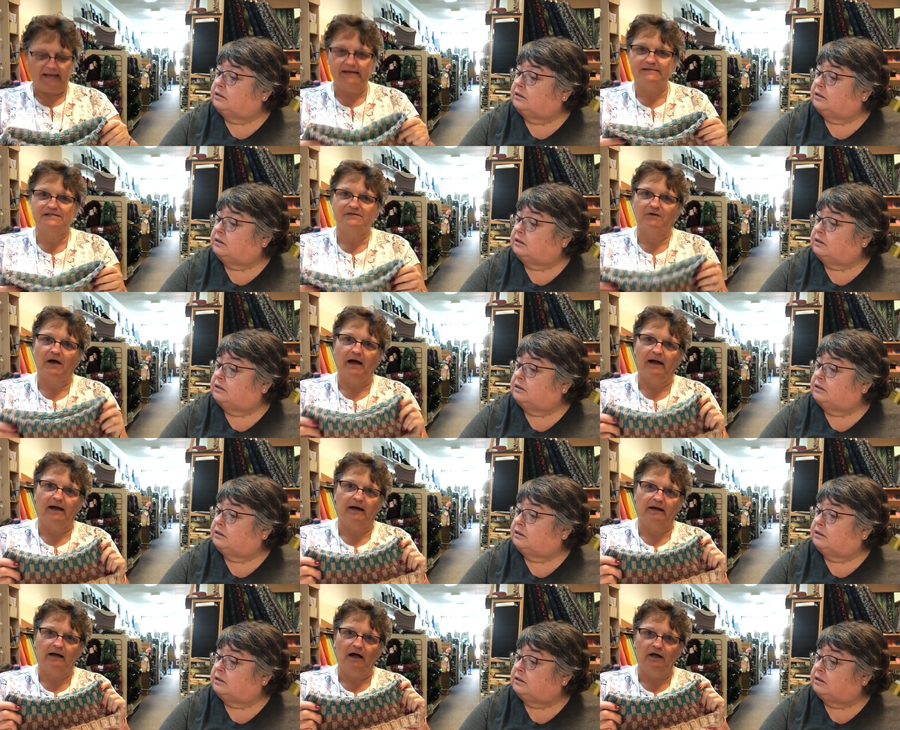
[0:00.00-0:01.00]
Speaker 1: It's
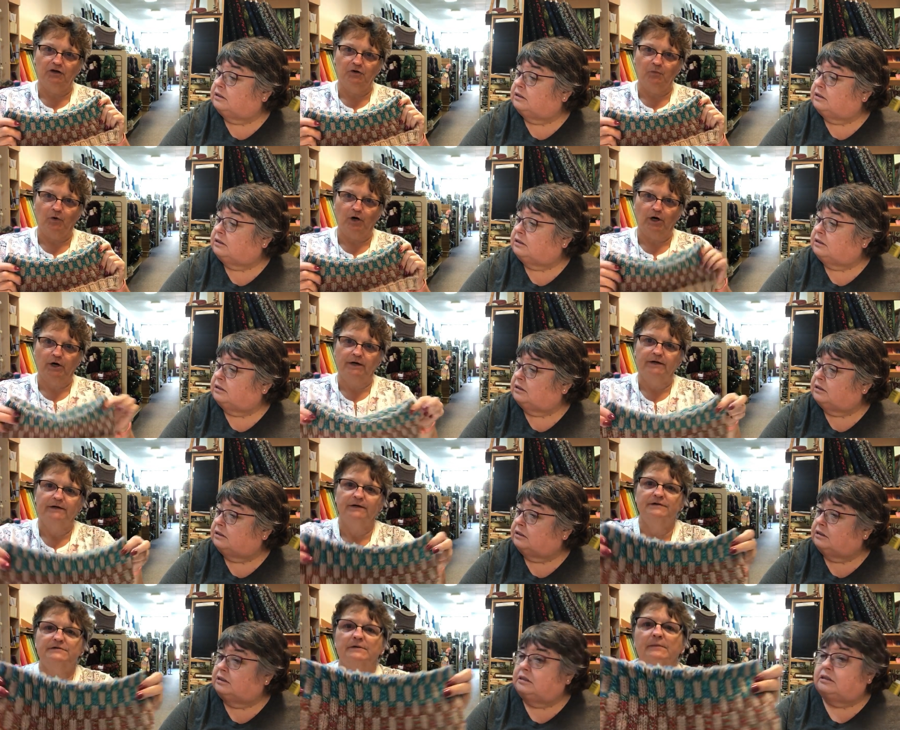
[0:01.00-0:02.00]
color work.
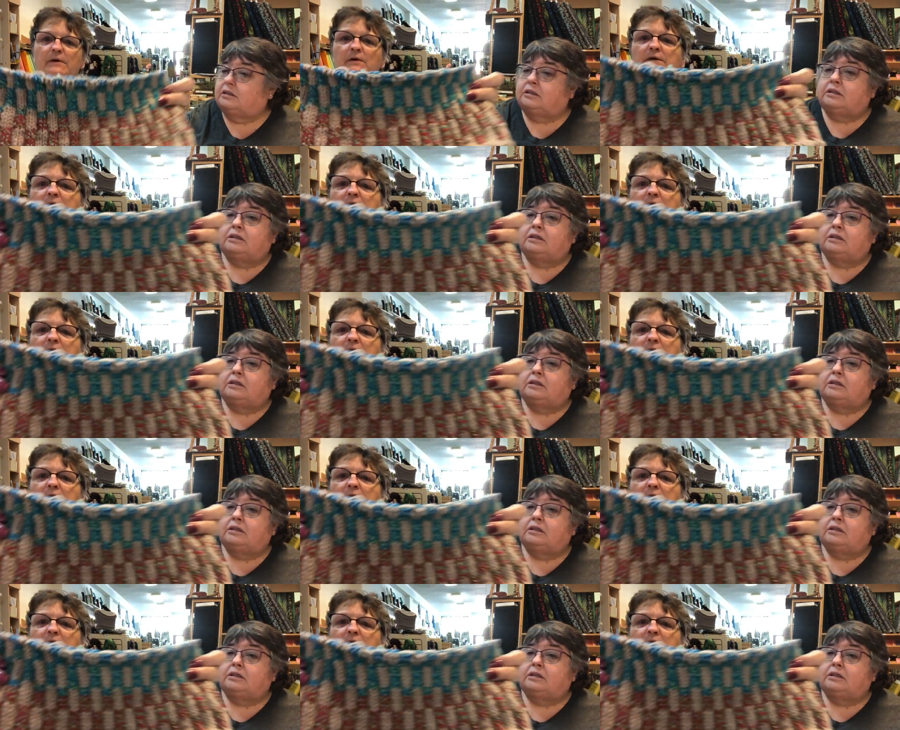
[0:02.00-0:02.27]
Someone